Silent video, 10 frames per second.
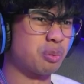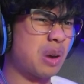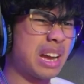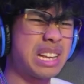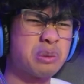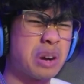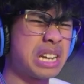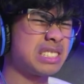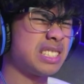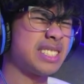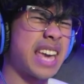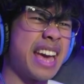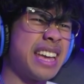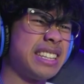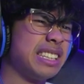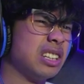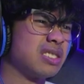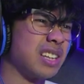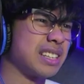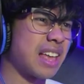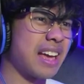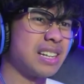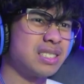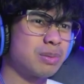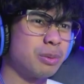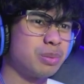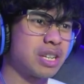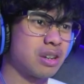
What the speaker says: Why is this candy look like that? Ain't it supposed to be